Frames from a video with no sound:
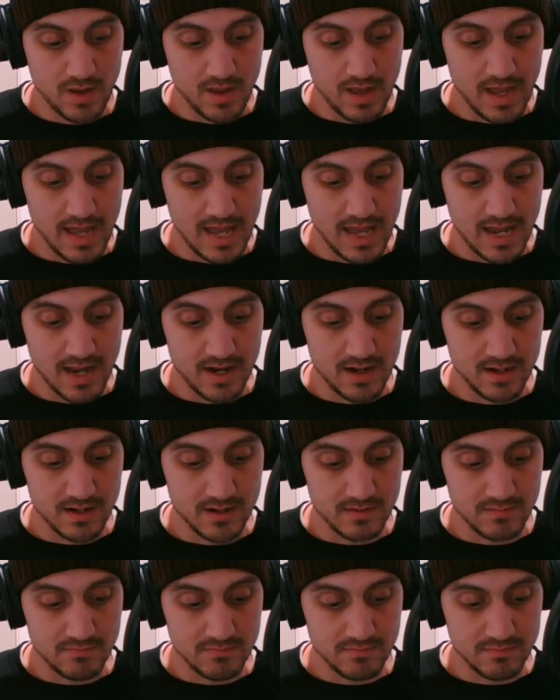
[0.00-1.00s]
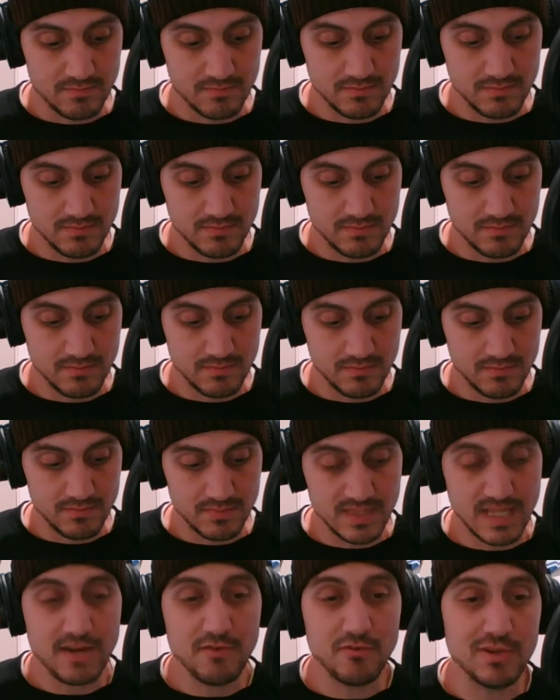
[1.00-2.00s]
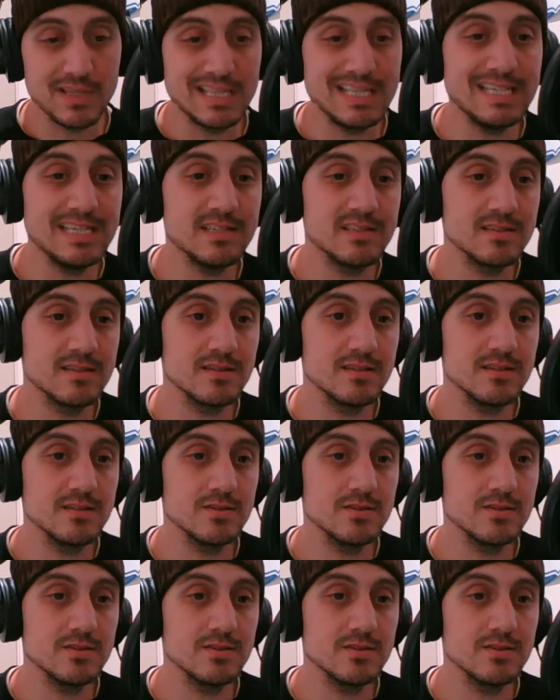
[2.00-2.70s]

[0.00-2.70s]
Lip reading: And they released